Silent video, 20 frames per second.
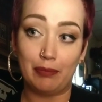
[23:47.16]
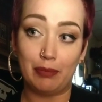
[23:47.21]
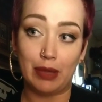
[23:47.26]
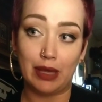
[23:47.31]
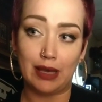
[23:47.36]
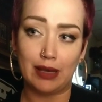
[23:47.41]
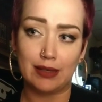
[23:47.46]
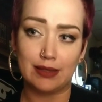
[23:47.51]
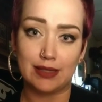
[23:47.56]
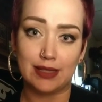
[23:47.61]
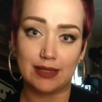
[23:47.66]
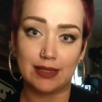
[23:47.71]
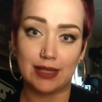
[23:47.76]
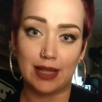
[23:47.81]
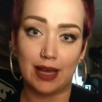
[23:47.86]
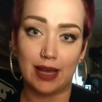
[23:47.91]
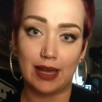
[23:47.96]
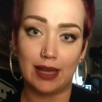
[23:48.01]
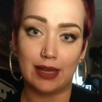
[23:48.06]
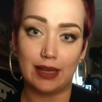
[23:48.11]
because it's
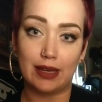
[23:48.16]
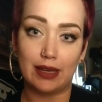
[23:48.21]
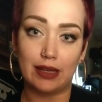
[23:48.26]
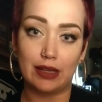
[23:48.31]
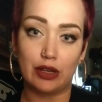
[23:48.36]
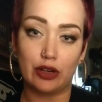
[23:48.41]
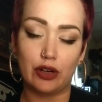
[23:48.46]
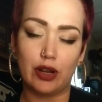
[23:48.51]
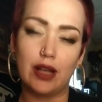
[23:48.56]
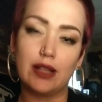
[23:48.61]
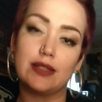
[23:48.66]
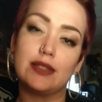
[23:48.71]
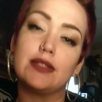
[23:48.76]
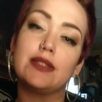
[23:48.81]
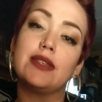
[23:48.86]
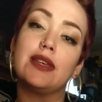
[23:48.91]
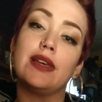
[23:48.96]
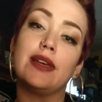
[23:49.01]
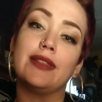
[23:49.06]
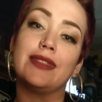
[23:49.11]
like you're not
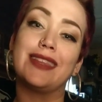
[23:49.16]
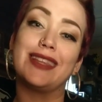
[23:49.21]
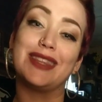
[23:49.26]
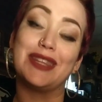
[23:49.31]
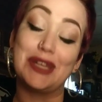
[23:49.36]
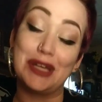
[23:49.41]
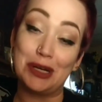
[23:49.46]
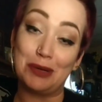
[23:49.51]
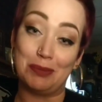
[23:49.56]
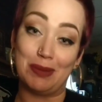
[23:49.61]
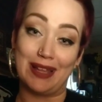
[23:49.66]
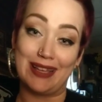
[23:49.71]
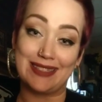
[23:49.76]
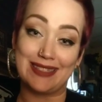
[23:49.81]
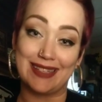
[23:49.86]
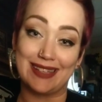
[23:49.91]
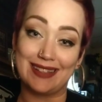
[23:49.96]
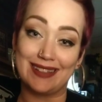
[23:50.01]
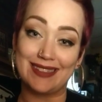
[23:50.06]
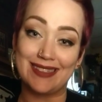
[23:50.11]
seeing the little
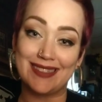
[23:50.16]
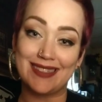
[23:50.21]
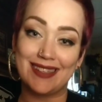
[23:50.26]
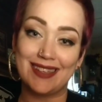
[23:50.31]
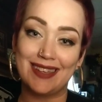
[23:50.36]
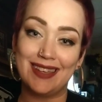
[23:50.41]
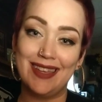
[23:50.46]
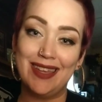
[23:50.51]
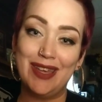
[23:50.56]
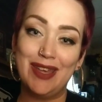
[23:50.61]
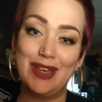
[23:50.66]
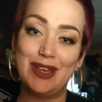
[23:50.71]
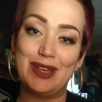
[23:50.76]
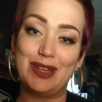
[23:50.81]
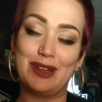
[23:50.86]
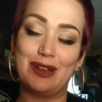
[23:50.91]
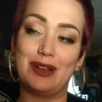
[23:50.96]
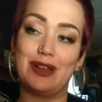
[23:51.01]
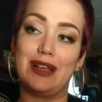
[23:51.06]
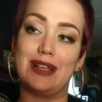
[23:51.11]
blessings.
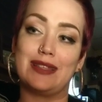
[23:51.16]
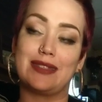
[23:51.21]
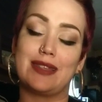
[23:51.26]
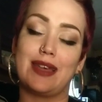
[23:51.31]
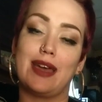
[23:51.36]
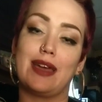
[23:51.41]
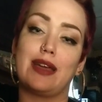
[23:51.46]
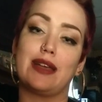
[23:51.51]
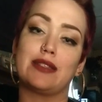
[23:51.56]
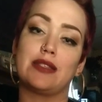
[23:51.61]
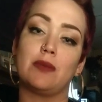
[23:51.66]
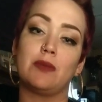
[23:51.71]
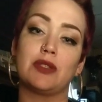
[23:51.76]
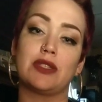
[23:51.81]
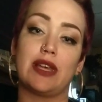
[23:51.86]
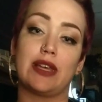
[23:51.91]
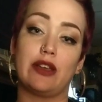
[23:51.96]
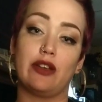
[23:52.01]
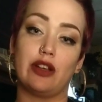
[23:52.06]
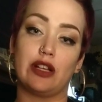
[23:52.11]
It's
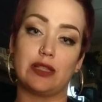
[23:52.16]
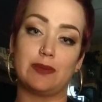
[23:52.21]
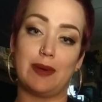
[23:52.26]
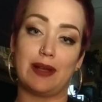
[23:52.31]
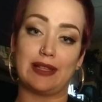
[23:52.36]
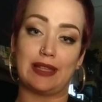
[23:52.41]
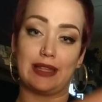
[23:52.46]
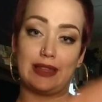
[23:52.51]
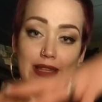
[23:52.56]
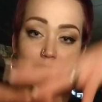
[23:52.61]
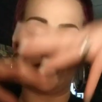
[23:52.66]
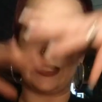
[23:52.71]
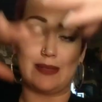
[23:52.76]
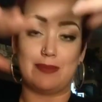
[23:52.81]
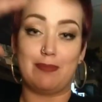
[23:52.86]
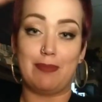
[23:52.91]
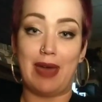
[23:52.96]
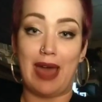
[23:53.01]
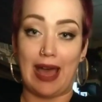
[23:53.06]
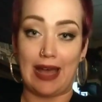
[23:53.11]
almost like you're expecting this
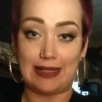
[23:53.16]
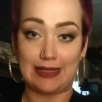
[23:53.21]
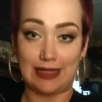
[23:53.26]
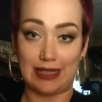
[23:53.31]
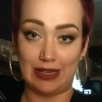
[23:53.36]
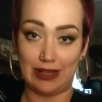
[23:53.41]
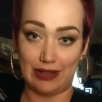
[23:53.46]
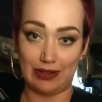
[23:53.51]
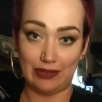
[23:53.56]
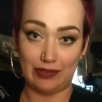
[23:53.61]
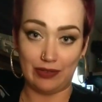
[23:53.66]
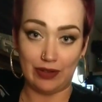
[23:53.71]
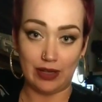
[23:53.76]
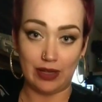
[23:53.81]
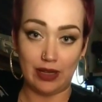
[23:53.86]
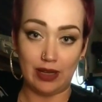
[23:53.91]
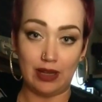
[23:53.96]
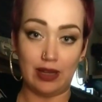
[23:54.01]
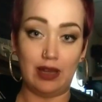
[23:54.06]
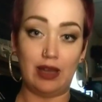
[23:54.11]
massive
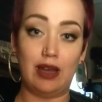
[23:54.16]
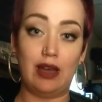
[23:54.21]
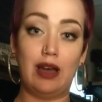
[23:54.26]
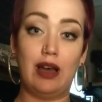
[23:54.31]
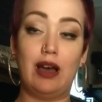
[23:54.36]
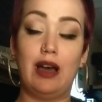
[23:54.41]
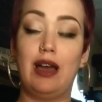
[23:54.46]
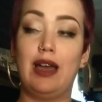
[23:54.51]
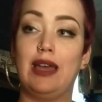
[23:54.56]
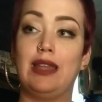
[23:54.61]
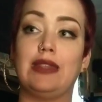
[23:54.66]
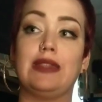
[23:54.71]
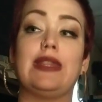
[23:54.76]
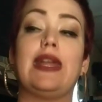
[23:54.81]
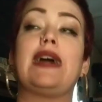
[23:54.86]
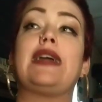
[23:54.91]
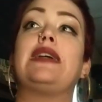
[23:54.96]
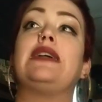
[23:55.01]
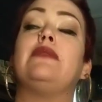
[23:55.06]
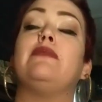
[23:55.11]

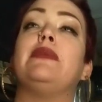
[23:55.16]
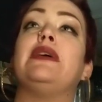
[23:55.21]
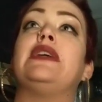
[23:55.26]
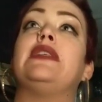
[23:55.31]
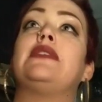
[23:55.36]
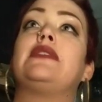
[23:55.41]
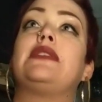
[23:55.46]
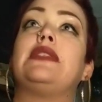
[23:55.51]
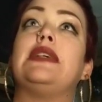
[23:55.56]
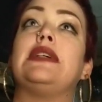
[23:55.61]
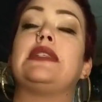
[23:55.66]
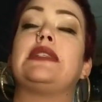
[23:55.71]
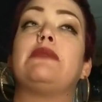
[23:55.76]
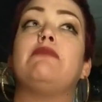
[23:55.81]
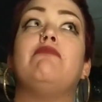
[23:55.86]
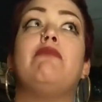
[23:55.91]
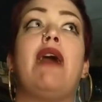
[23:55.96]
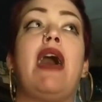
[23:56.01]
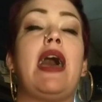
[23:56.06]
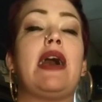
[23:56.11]
enlightenment, this
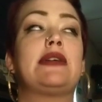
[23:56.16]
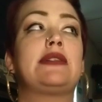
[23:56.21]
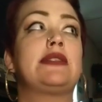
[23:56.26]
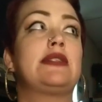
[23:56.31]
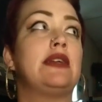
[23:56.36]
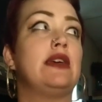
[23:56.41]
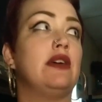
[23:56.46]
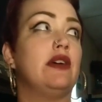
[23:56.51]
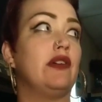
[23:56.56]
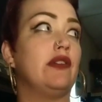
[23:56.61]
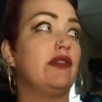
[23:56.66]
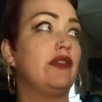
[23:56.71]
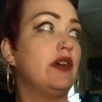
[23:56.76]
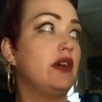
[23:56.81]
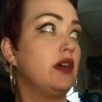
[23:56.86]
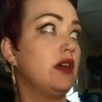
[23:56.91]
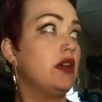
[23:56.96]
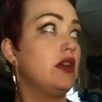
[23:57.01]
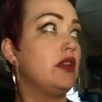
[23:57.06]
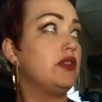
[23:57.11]
massive
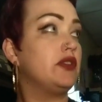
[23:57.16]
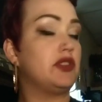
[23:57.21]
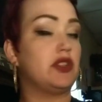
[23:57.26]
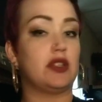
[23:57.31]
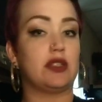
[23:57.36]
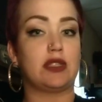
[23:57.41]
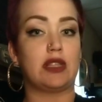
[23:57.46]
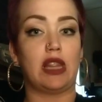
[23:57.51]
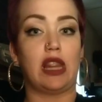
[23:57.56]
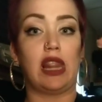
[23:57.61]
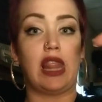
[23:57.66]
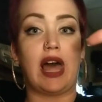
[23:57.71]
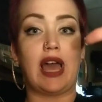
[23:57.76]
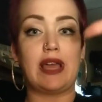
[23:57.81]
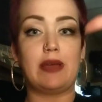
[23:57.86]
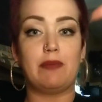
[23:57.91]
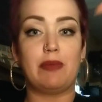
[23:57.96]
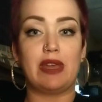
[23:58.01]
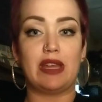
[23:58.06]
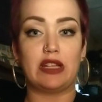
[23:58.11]
just
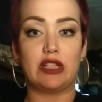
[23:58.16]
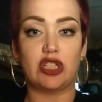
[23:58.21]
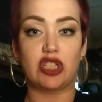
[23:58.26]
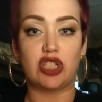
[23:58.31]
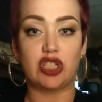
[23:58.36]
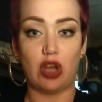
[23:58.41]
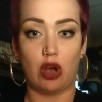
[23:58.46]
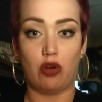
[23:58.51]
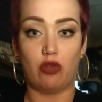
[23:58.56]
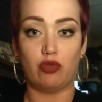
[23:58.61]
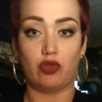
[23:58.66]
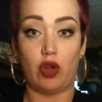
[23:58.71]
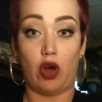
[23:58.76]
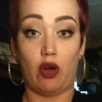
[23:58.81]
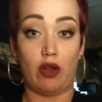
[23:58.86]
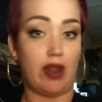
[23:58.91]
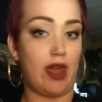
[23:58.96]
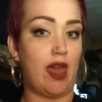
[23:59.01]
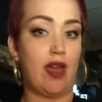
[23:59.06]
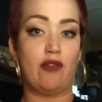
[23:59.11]
light being shown
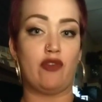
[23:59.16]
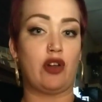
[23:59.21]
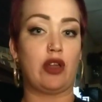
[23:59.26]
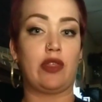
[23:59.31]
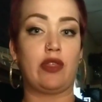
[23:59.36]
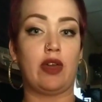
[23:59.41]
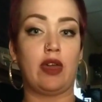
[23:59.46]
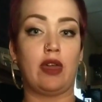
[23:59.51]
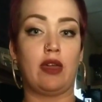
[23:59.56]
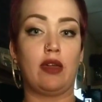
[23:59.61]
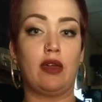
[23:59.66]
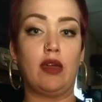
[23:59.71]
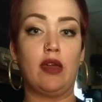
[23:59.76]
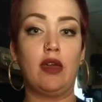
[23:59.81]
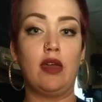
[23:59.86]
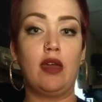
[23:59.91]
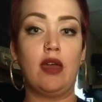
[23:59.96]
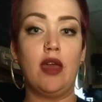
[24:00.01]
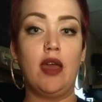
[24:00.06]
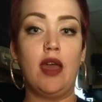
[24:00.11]
on everything,
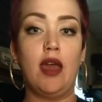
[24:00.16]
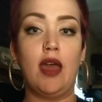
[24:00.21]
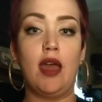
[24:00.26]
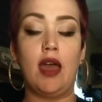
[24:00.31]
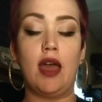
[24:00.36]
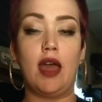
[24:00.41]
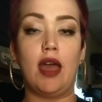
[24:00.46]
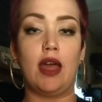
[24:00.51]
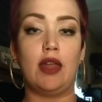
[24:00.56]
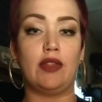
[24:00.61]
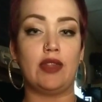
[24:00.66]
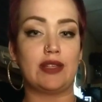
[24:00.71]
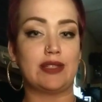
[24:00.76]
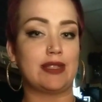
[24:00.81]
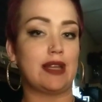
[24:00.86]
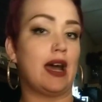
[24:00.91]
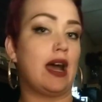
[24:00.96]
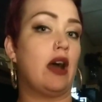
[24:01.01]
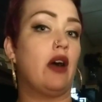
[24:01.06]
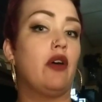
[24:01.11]
and
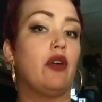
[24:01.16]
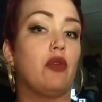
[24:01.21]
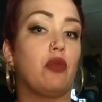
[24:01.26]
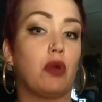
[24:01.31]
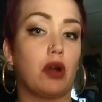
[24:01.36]
that's not how it